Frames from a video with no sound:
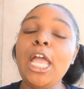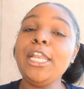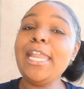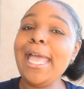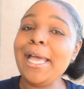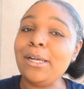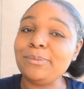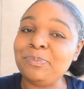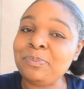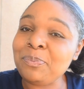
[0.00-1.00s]

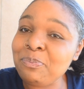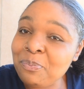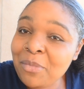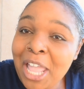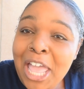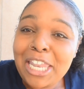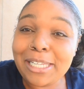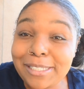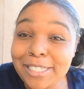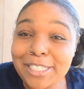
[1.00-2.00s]
Now,
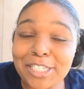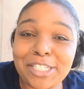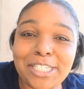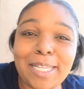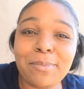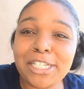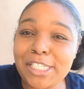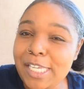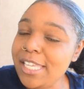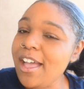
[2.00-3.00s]
let's get into the celebrity
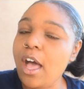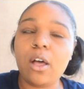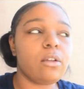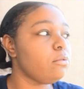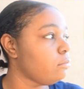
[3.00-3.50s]
tea, y'all.